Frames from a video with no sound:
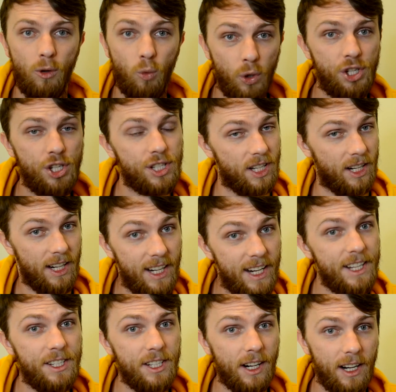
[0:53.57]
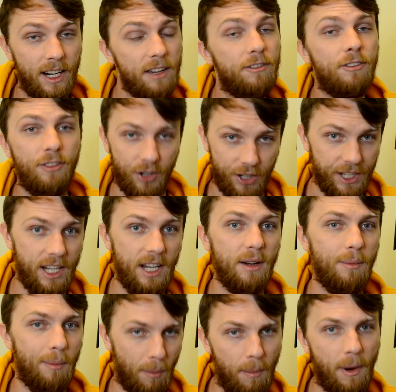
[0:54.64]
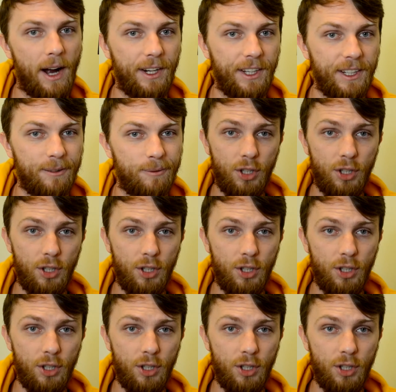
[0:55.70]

which is literally free money.